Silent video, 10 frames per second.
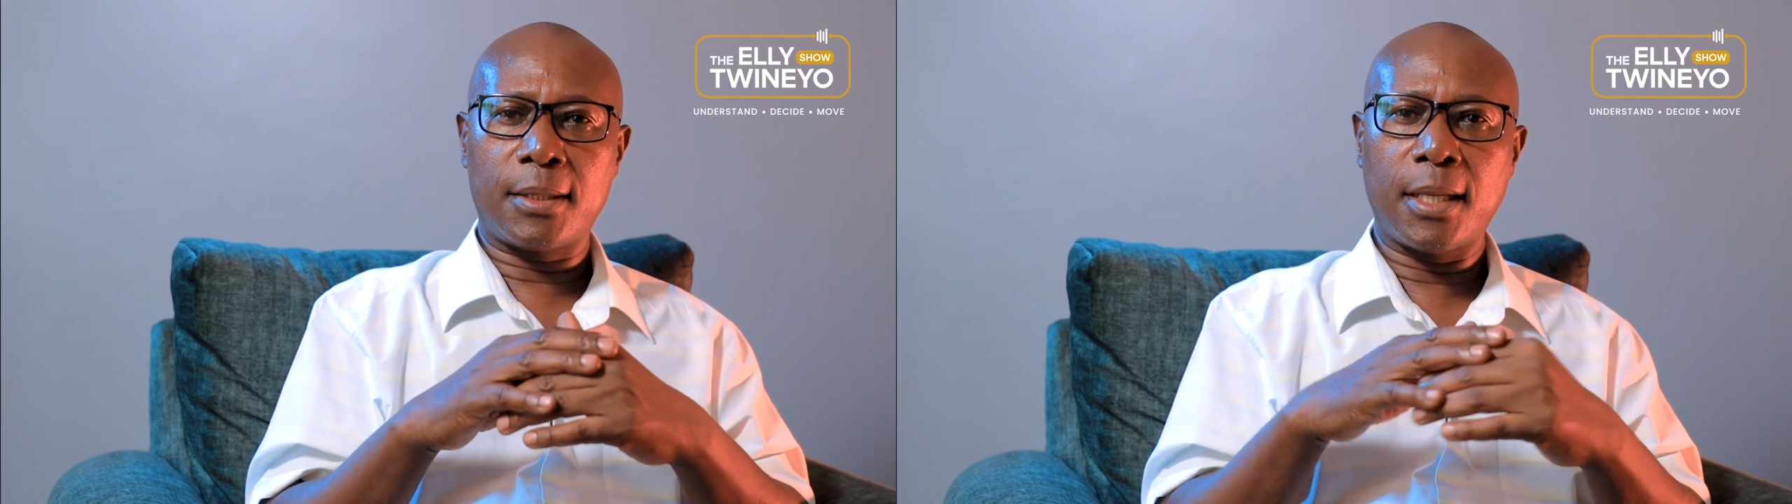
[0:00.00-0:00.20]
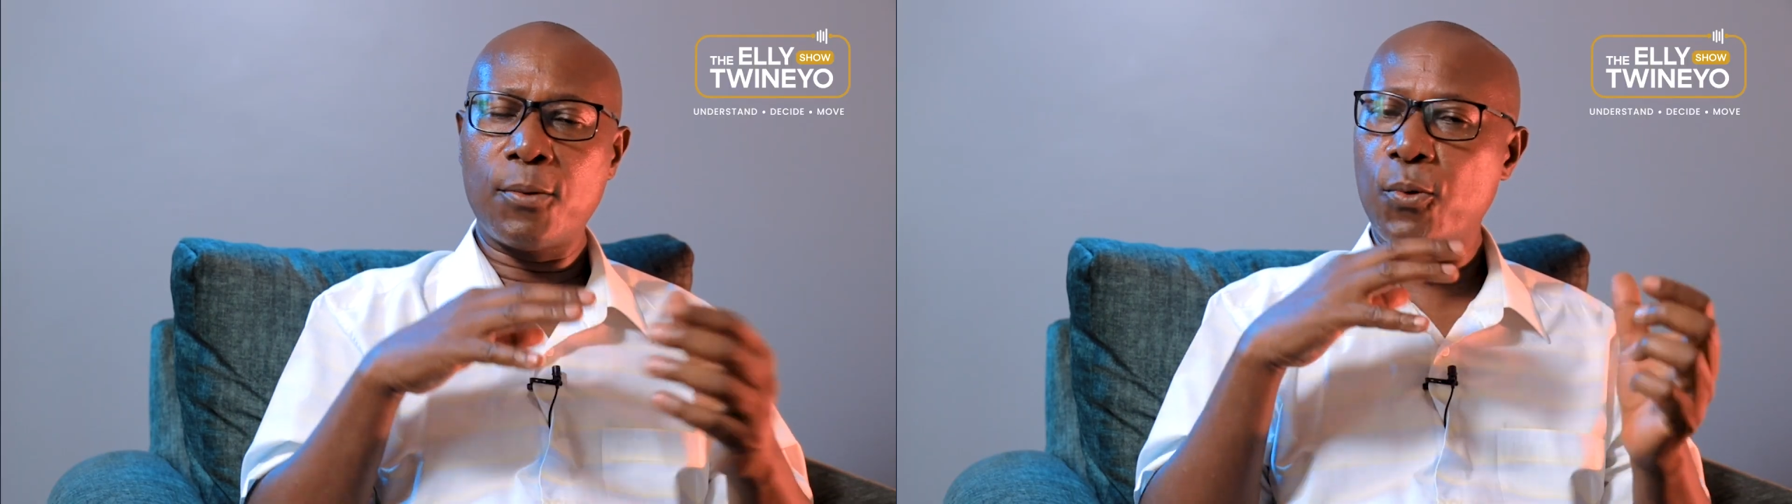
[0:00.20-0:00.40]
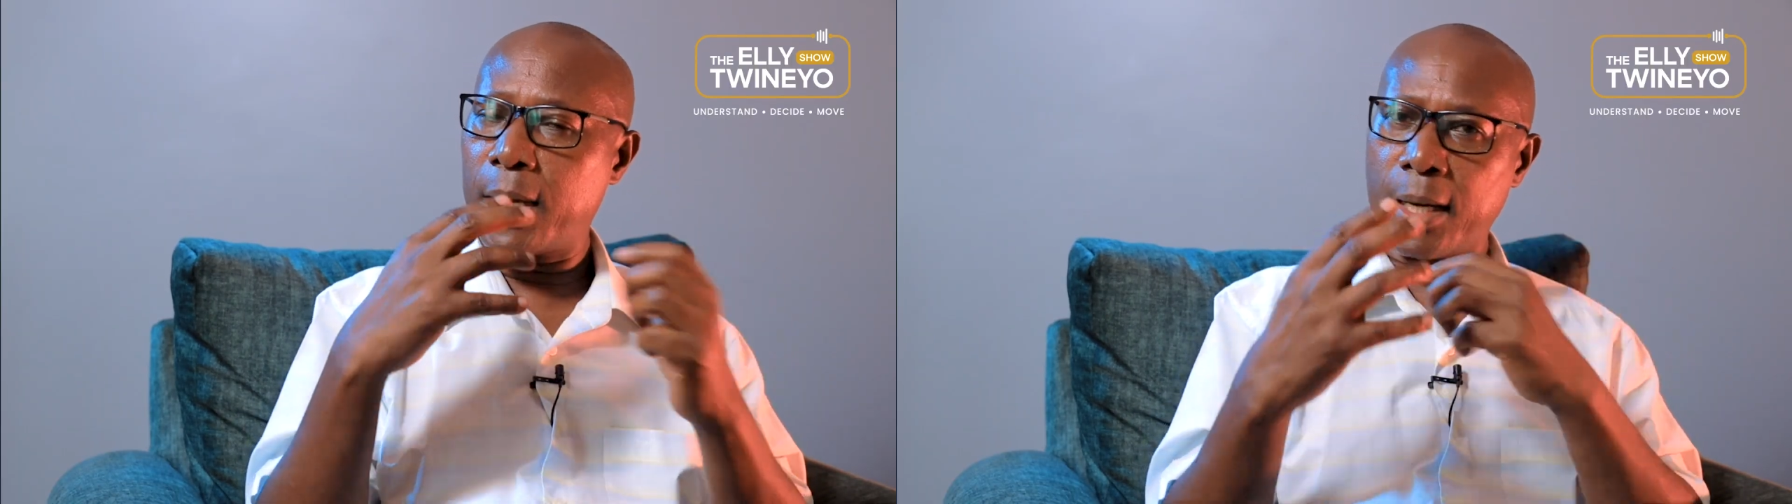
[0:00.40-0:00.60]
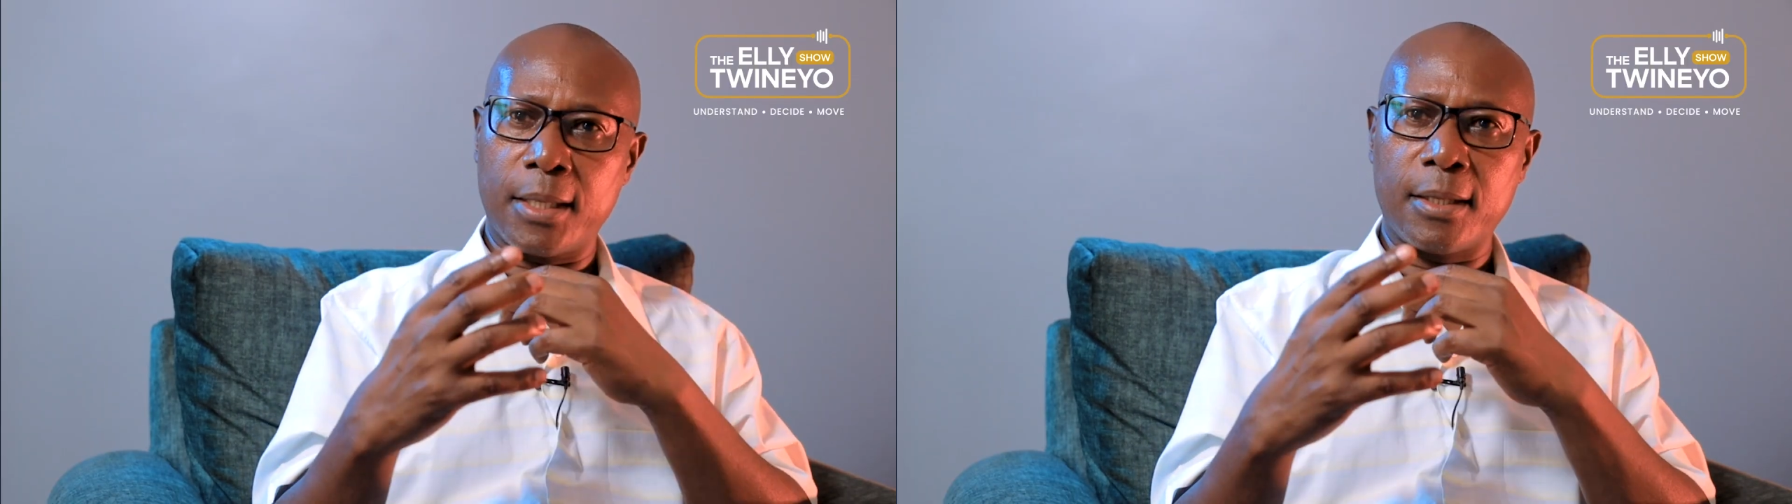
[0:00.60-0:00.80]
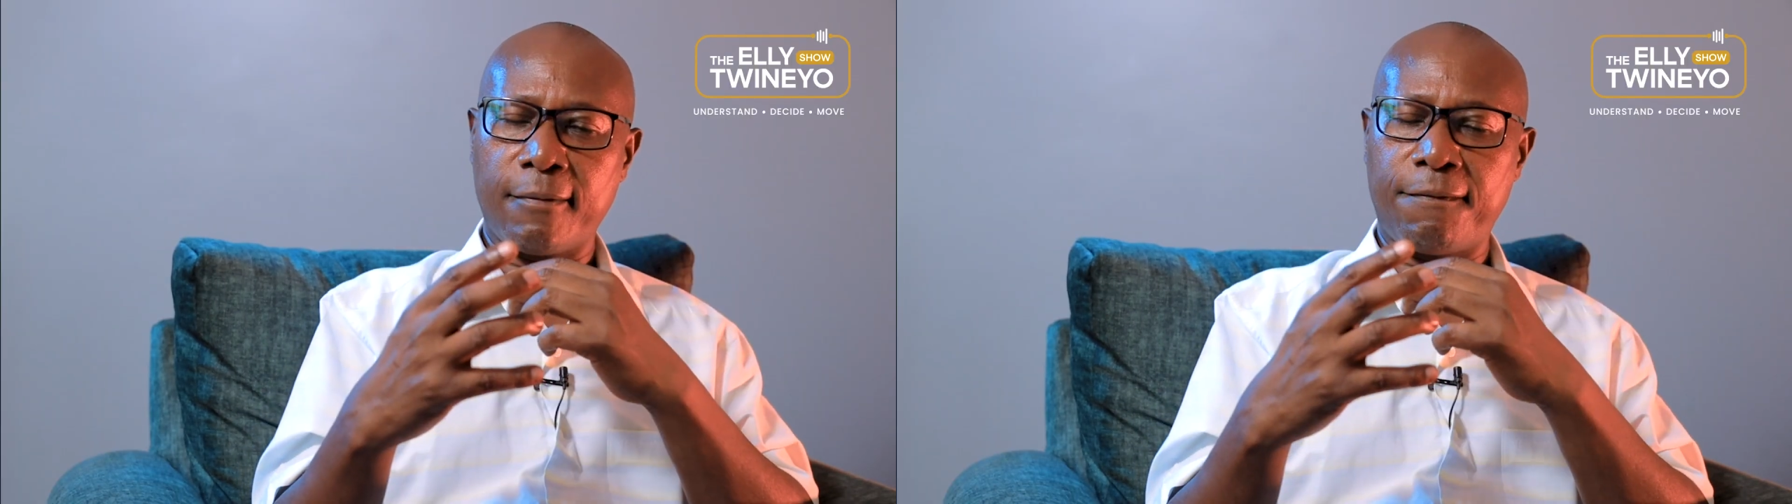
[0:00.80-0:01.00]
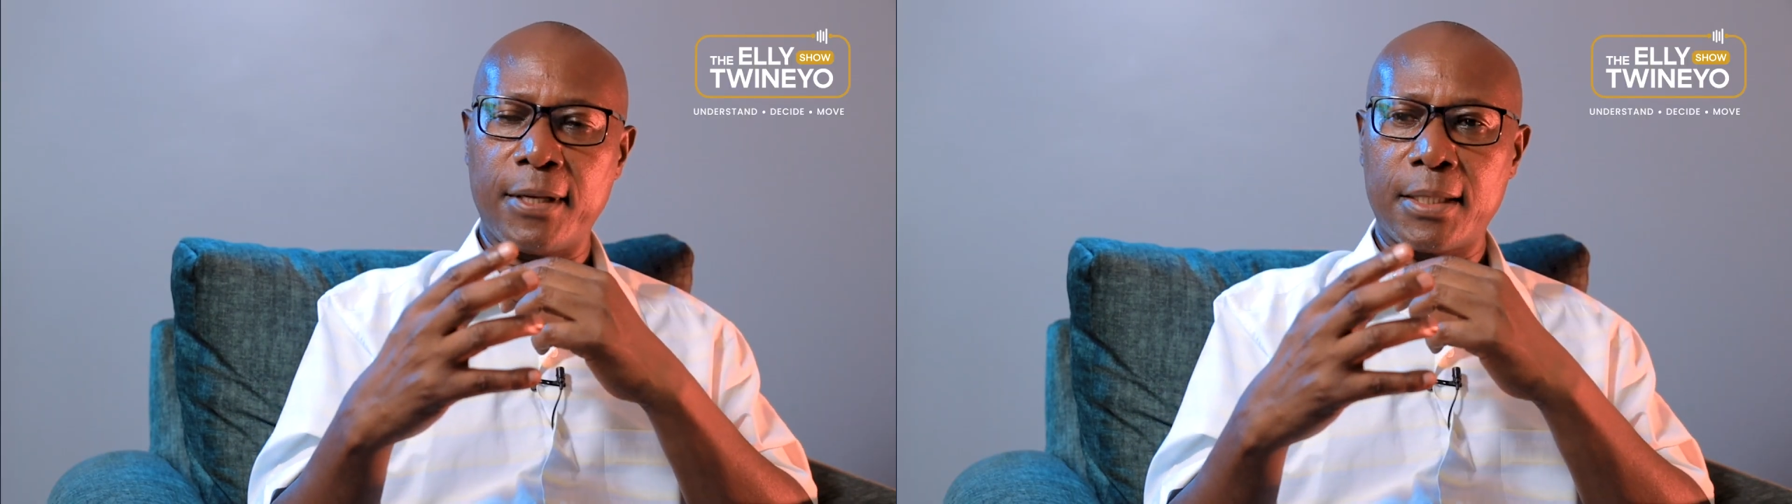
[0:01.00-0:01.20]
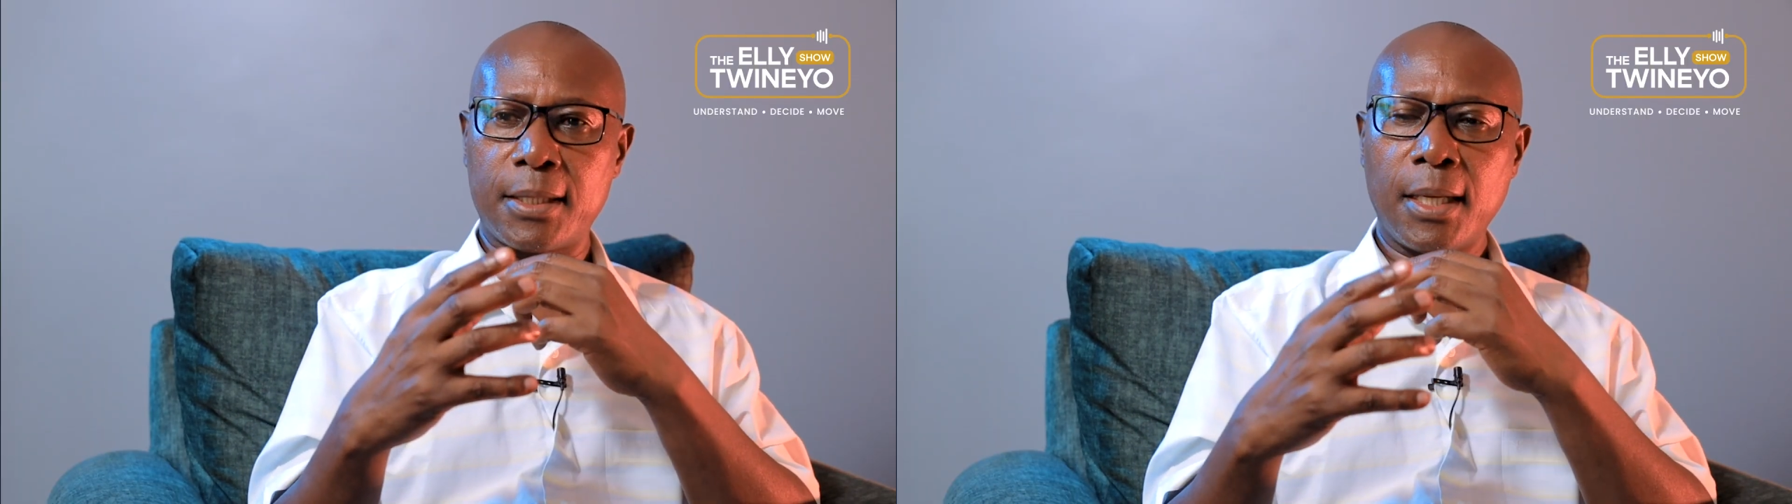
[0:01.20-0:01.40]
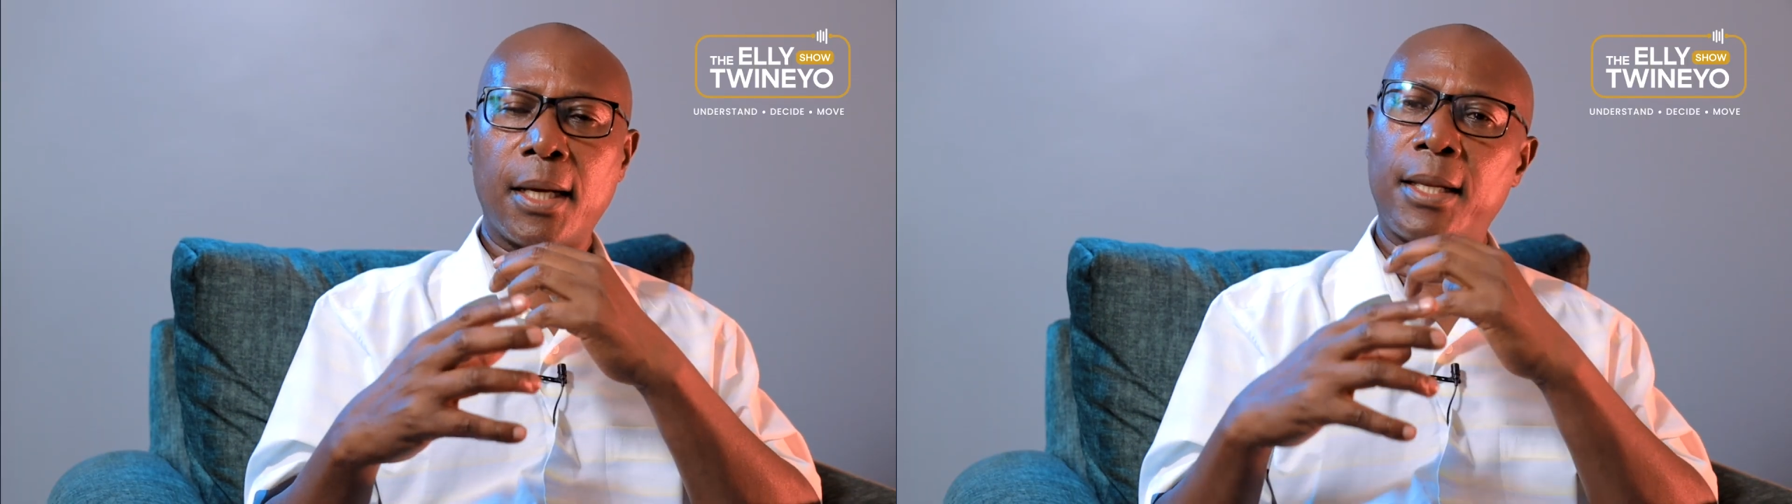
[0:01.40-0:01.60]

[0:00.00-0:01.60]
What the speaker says: then we can interface,